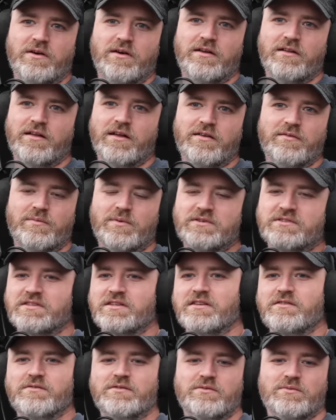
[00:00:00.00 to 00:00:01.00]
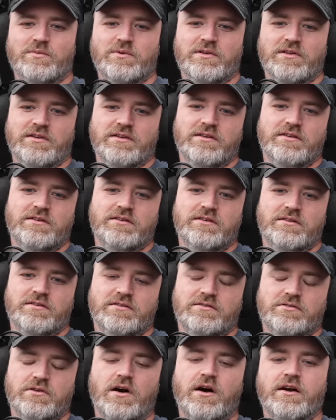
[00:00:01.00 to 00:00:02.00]
I wasn't even really
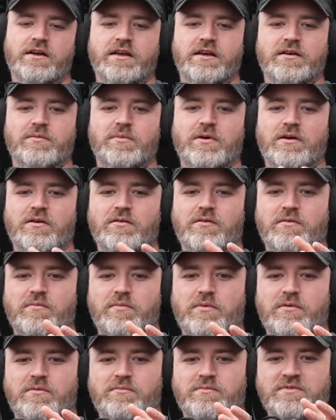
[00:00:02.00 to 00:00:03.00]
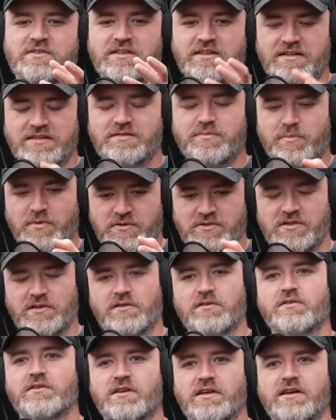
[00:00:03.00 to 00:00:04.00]
talking about this
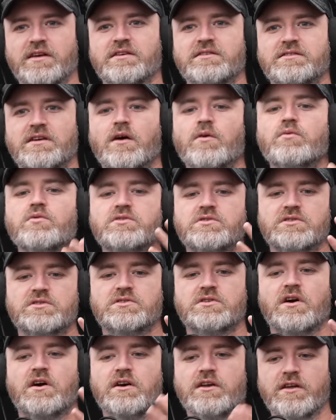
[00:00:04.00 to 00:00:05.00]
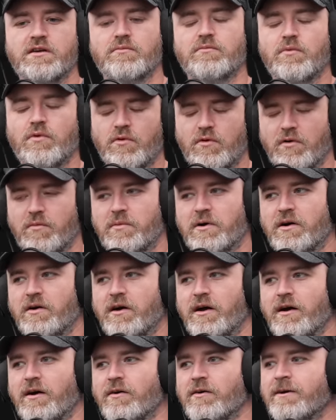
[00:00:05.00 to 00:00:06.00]
particular case. I was just talking more about
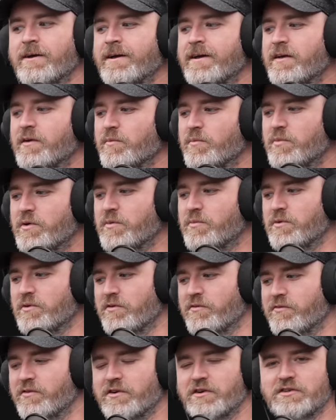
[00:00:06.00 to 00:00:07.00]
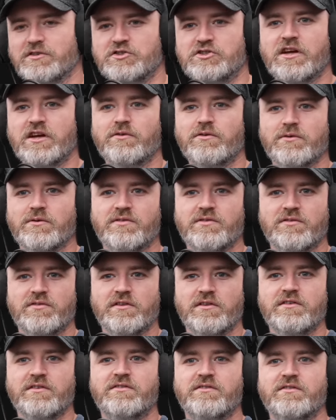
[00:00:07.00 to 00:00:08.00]
how people are very
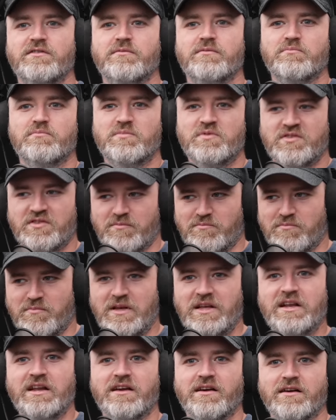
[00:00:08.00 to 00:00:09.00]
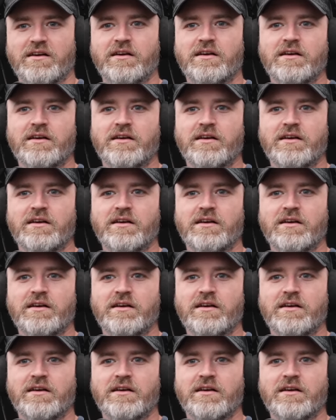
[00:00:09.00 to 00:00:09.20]
generously submitting